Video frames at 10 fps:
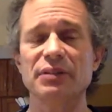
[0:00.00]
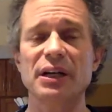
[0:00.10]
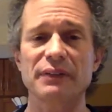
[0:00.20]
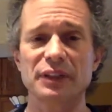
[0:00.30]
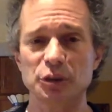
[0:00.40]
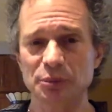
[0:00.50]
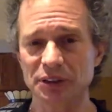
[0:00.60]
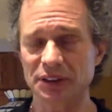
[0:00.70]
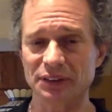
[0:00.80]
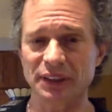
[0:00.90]
various
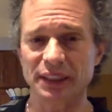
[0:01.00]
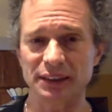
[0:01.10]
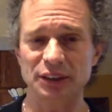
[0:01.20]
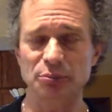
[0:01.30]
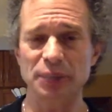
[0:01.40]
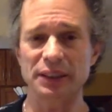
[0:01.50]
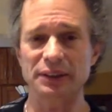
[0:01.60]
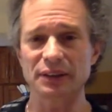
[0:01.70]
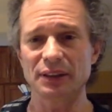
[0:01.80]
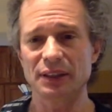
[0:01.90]
personae to better